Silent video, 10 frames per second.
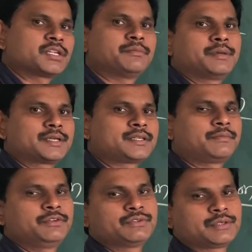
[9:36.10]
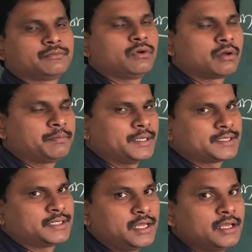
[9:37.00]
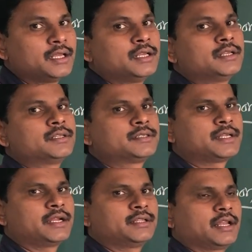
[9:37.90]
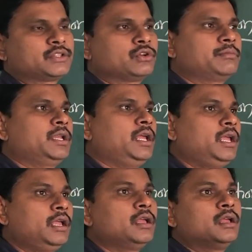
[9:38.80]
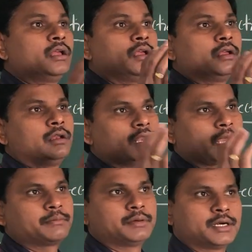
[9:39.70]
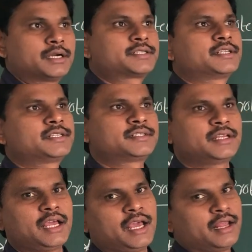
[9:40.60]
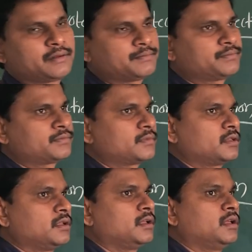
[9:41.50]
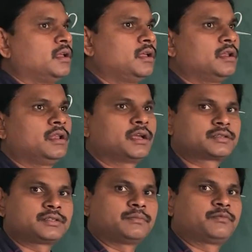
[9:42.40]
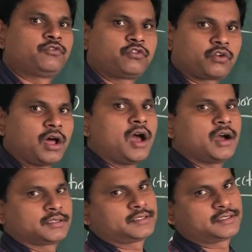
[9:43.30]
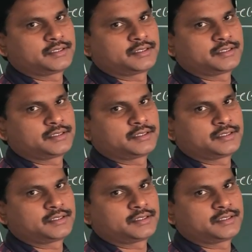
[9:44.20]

Because of using more pesticide. There are so many like birds is there, like some frogs.